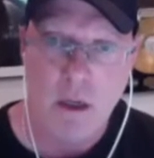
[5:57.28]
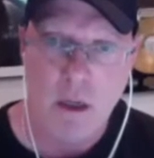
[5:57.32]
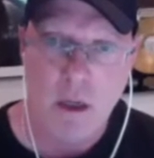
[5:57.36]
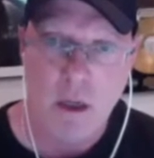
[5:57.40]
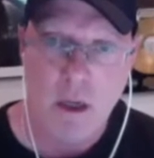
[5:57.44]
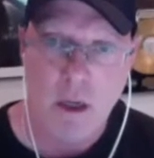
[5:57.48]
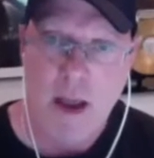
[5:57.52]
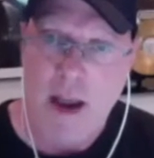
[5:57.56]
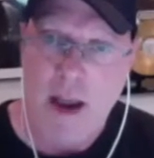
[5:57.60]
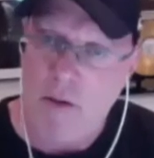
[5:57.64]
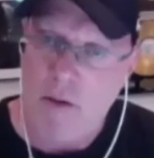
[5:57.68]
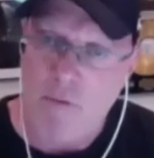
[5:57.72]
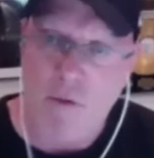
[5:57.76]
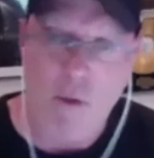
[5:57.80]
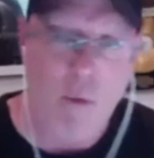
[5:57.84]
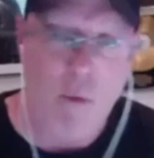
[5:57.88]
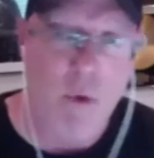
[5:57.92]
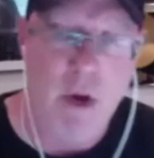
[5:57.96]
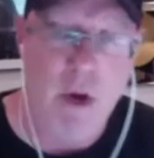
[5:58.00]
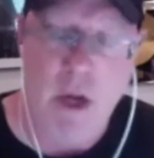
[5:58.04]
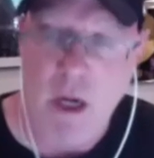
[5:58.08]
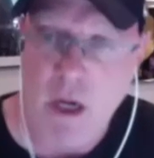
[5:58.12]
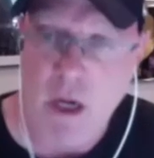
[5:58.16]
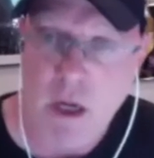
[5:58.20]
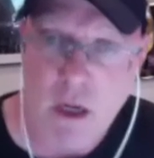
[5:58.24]
every
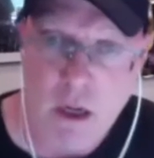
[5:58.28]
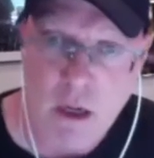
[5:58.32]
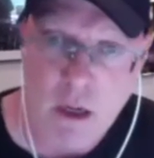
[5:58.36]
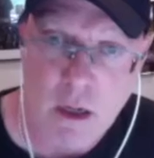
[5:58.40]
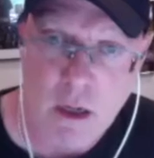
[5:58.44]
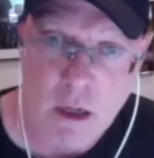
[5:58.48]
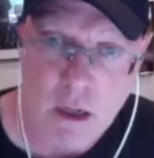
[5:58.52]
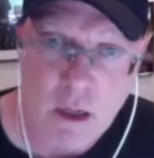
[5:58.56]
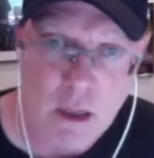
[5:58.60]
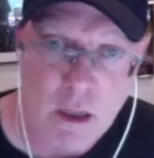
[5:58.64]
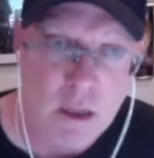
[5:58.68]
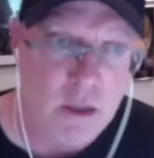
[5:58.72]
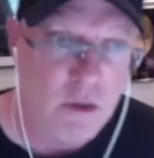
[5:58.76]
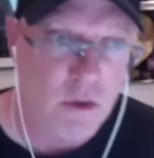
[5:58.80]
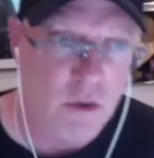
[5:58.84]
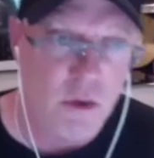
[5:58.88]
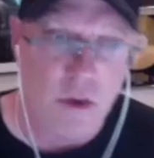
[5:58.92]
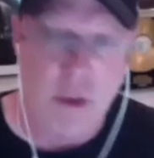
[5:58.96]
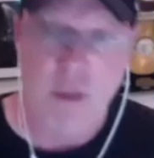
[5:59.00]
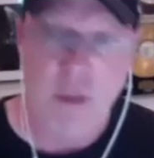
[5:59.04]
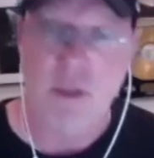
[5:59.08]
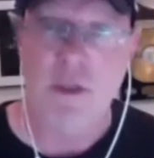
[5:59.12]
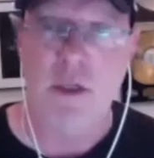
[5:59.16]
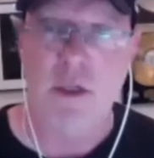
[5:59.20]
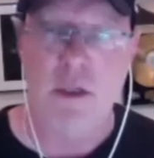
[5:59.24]
week,
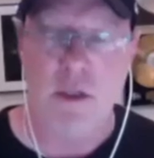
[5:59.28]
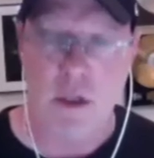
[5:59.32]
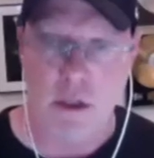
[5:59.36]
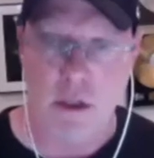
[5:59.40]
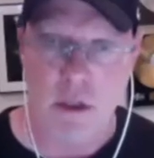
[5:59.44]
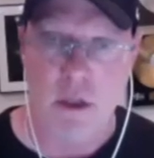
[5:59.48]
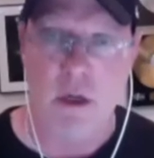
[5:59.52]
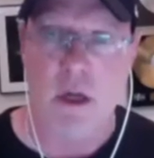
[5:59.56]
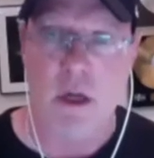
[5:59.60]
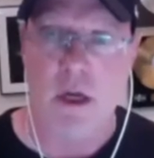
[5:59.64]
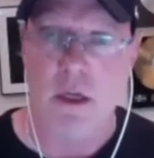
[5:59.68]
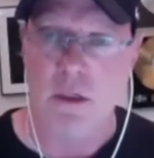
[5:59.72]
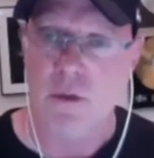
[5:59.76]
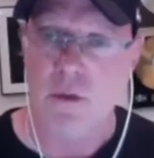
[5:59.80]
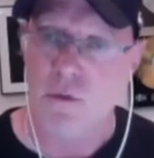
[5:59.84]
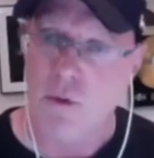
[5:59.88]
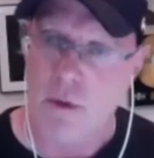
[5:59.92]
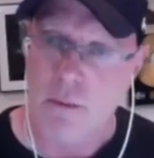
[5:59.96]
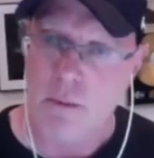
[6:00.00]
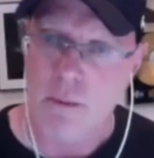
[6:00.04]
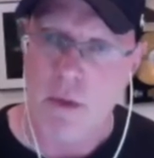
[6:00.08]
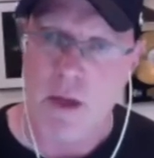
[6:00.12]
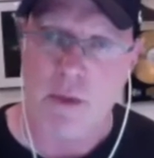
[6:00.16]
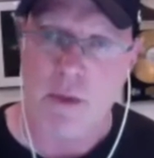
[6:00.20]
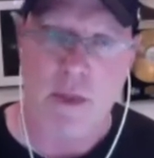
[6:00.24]
$3,600 for a
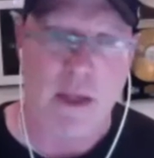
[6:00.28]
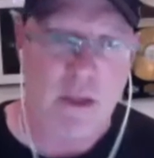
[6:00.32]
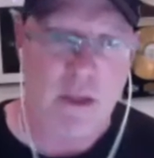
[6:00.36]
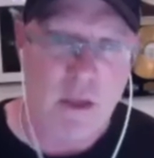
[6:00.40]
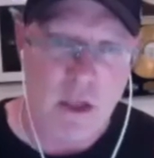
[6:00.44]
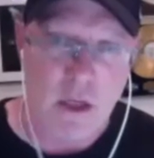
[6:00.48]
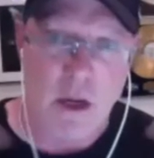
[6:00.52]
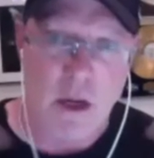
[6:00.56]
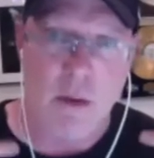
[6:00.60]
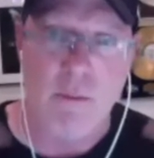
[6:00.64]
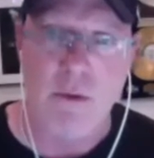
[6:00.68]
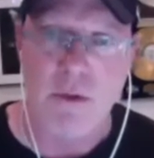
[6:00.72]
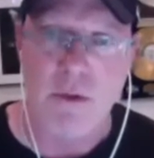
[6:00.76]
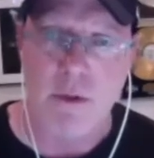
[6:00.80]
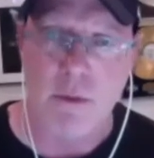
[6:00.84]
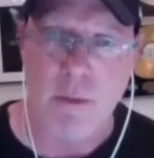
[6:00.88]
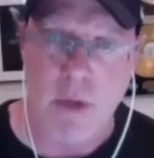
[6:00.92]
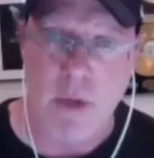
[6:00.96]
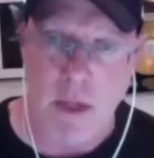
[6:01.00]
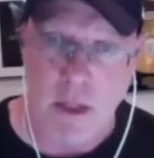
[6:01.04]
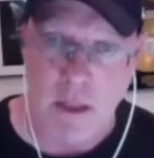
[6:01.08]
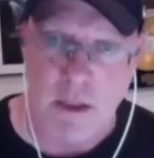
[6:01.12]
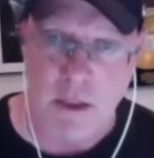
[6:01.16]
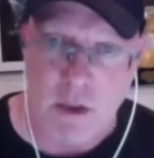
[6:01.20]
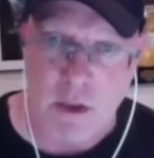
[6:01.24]
month. Like the numbers
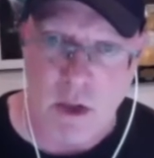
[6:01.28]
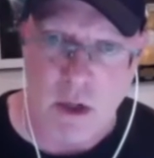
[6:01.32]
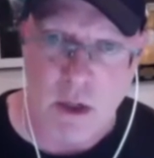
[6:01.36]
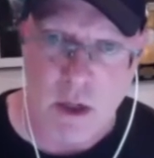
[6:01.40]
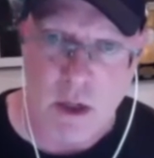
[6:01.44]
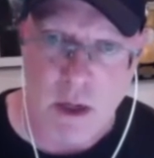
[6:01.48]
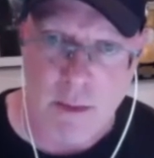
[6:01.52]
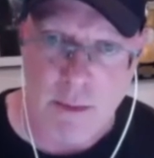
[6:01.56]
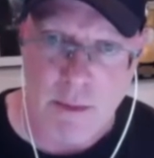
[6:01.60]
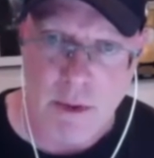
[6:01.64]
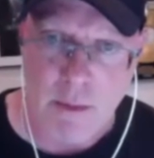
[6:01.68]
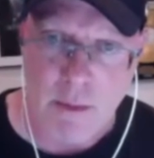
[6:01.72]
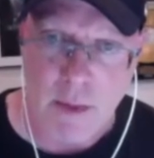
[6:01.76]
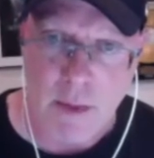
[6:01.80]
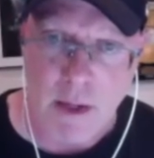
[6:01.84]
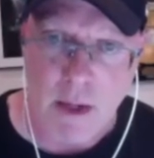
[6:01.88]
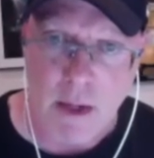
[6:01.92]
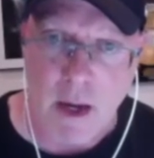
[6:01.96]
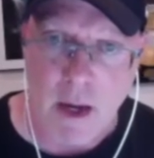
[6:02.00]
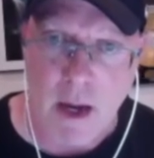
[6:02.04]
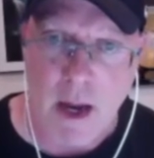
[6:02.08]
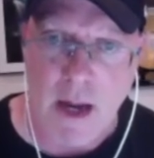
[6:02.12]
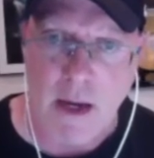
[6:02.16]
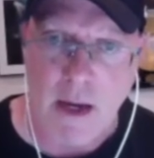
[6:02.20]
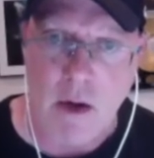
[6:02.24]
immediately start coming to me.
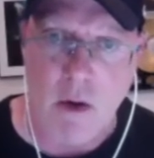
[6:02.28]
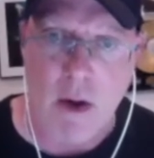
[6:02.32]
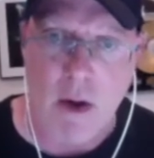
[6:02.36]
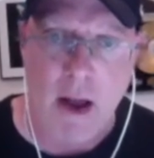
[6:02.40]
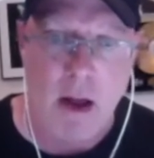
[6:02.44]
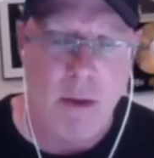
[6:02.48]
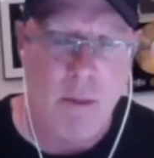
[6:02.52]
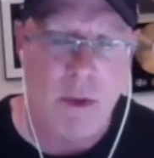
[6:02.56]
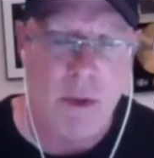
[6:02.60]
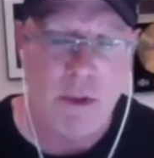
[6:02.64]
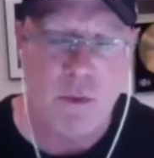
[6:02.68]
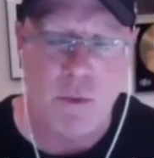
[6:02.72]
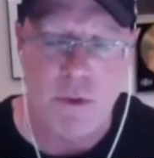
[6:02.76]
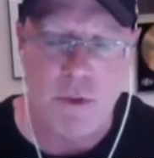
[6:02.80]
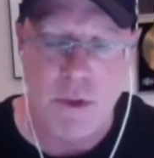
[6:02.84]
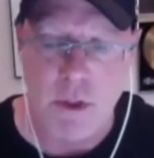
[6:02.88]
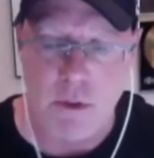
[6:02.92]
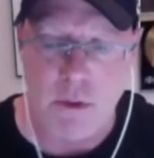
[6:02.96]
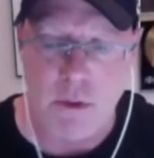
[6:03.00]
I go, how much is